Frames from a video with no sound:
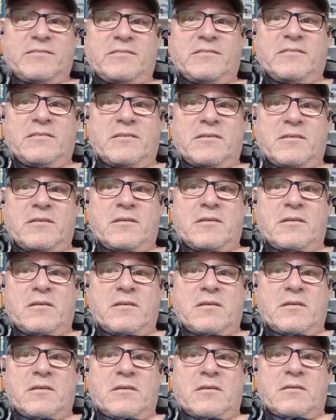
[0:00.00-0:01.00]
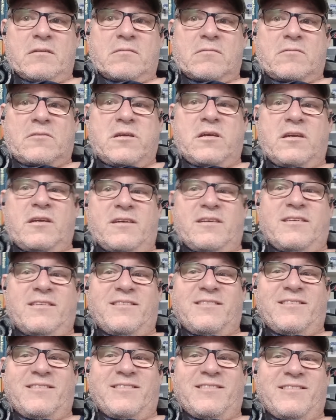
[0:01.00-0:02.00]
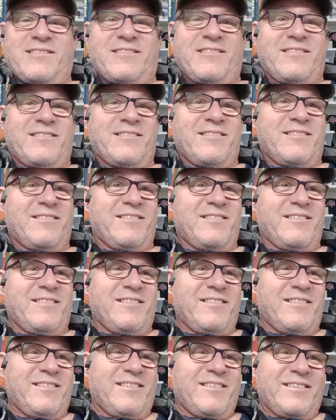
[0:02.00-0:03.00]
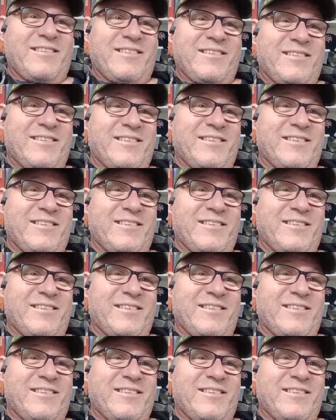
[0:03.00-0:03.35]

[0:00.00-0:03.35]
Nobody speaks.